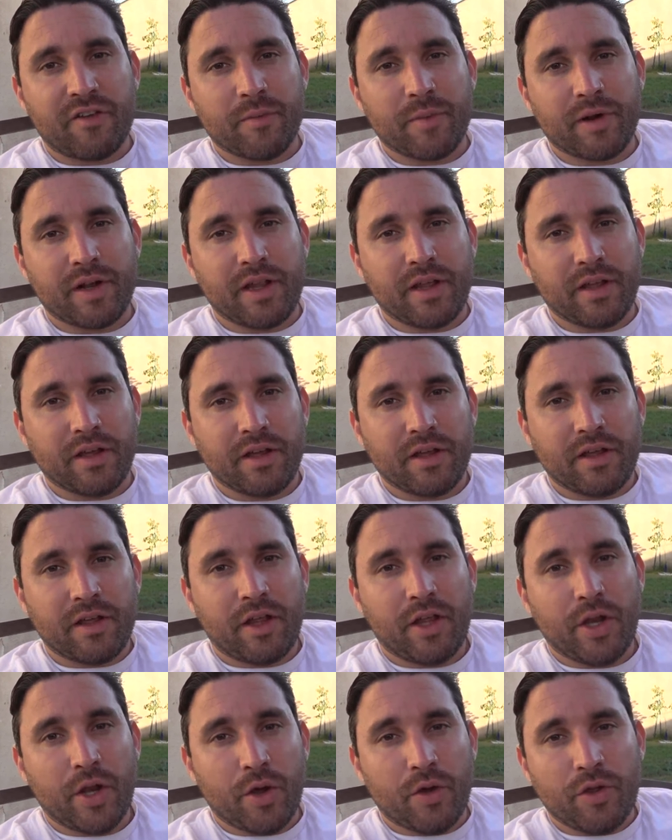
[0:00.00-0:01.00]
everybody.
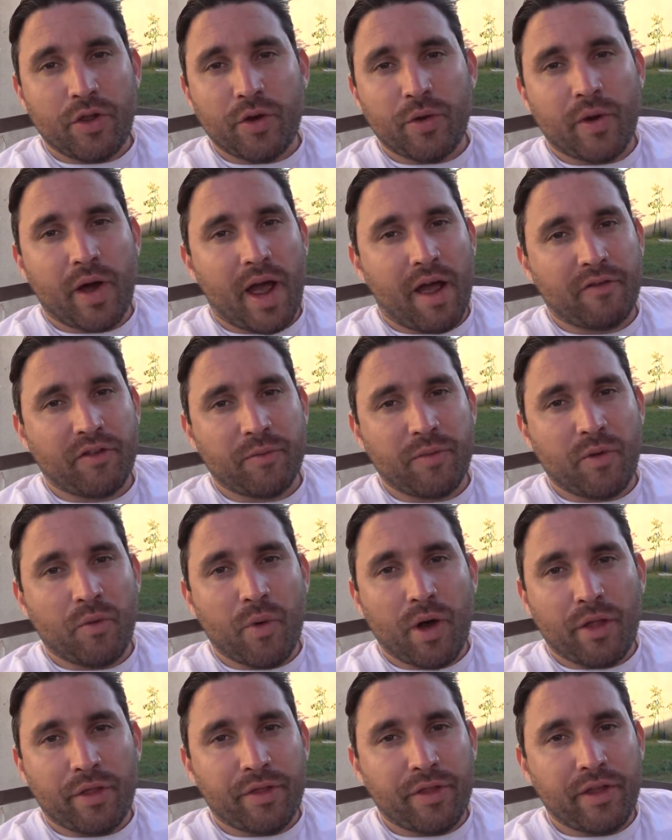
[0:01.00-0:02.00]
You know, you don't have to be
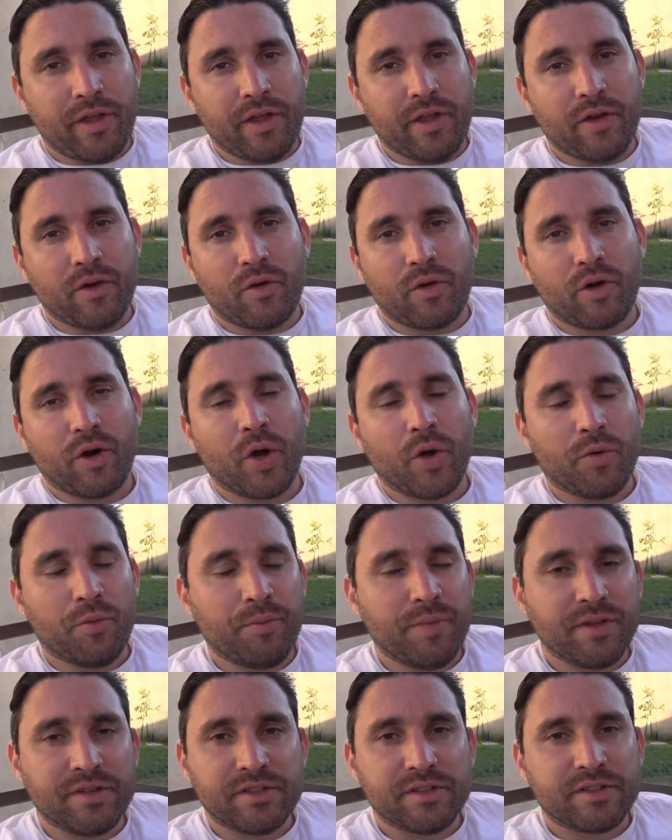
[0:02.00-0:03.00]
wealthy or own
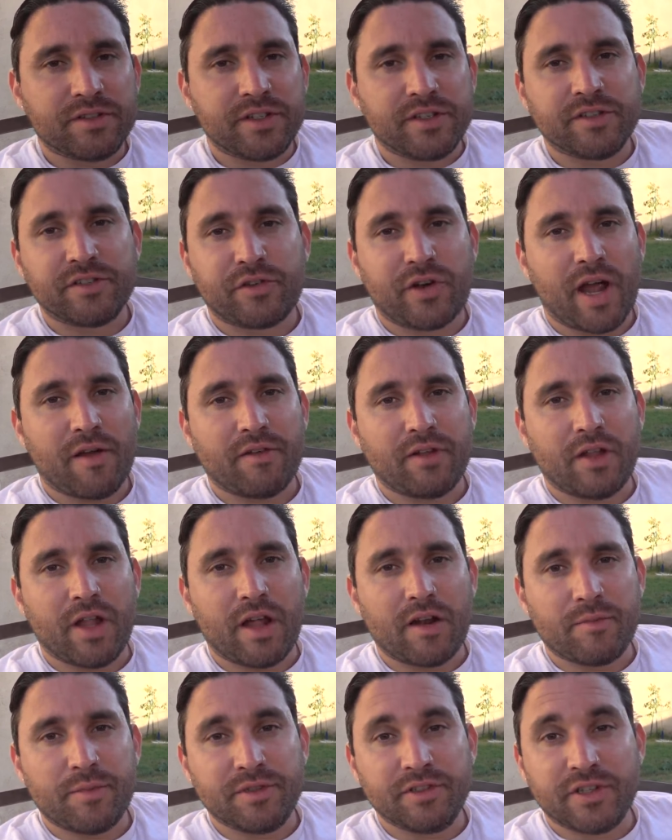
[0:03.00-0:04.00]
businesses or have a
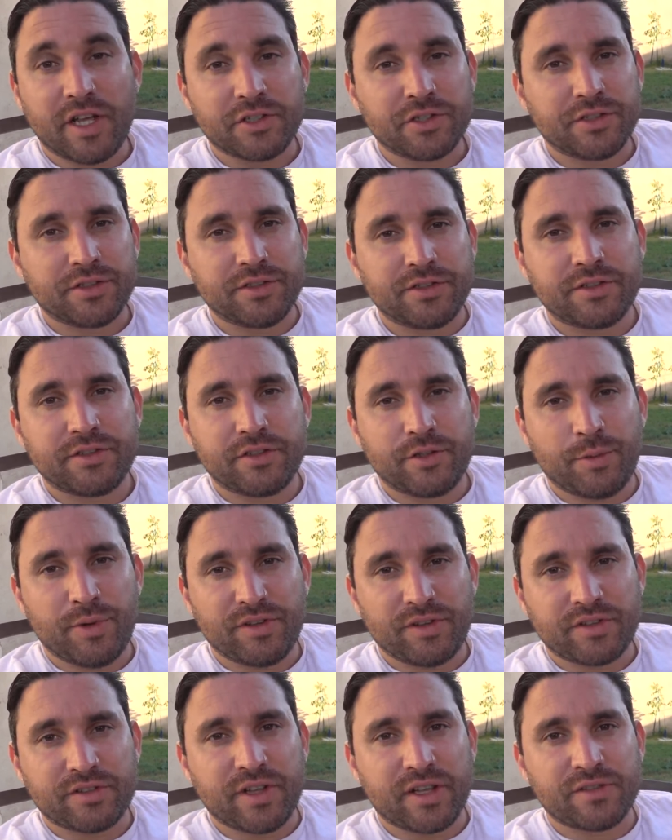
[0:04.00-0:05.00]
lot of possessions to be
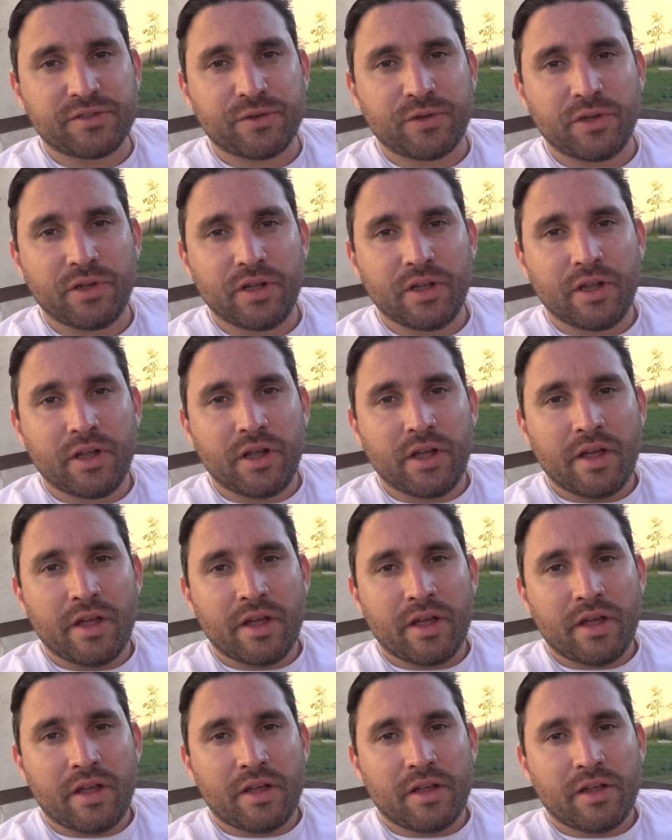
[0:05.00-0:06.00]
successful.
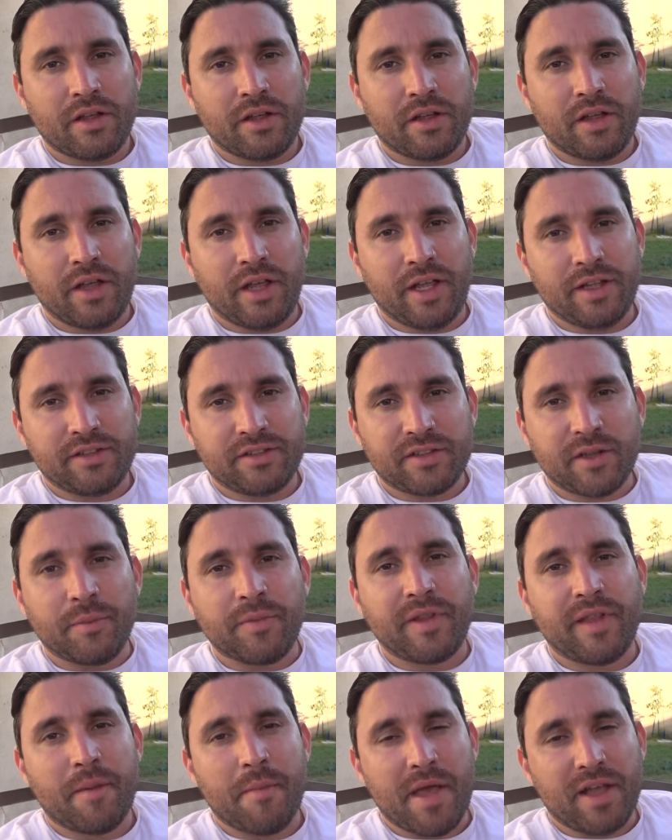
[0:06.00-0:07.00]
It's
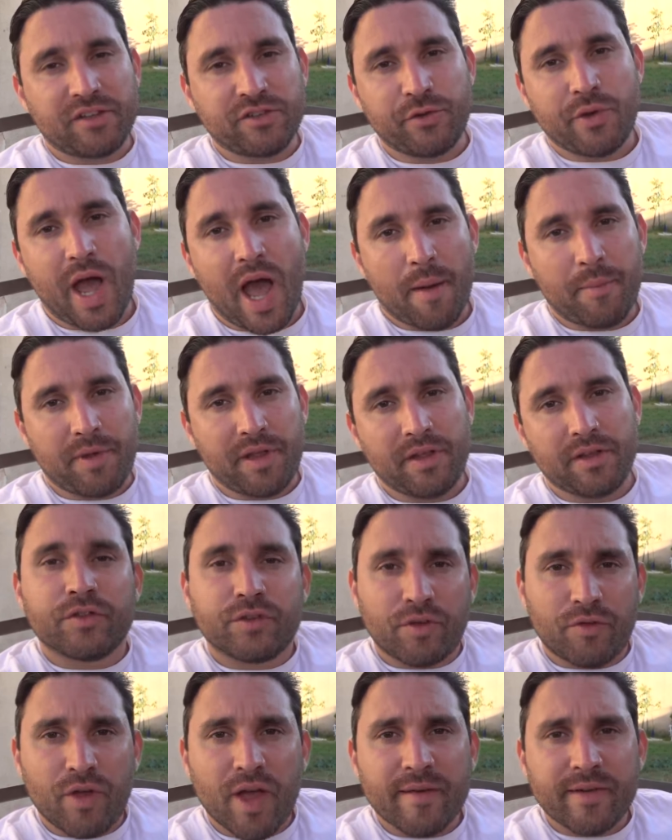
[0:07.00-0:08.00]
something that makes you happy.
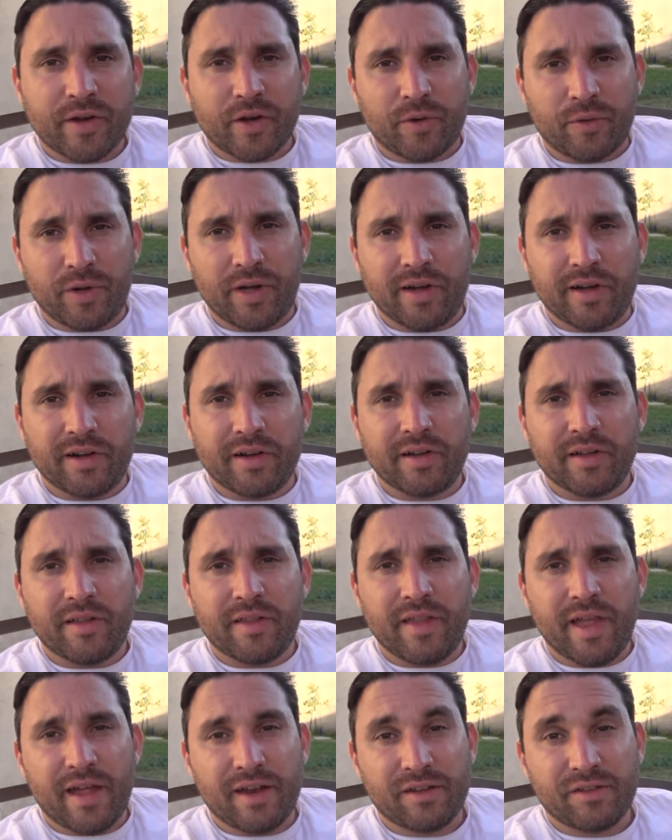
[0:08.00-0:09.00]
So if you have a career
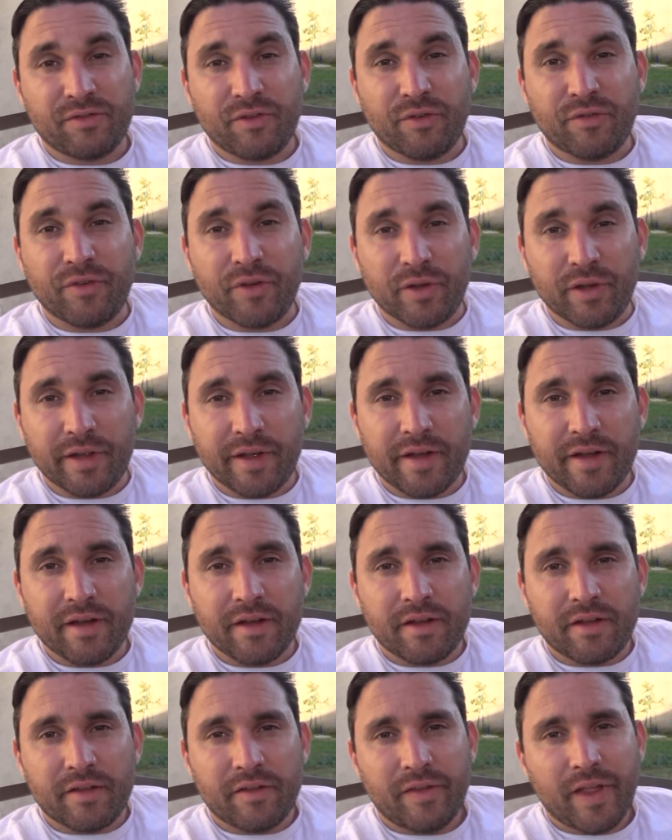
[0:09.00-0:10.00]
that is fulfilling,
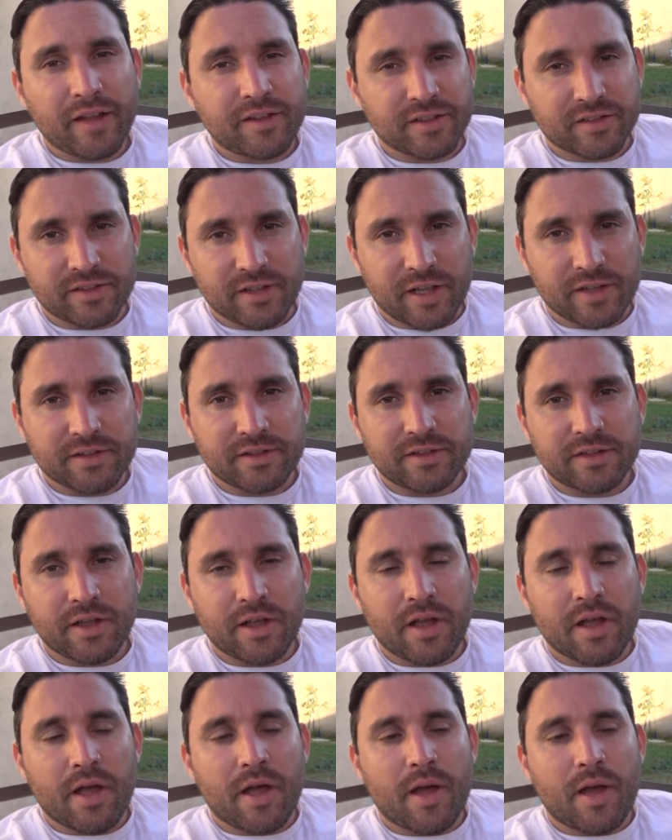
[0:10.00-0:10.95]
that's success.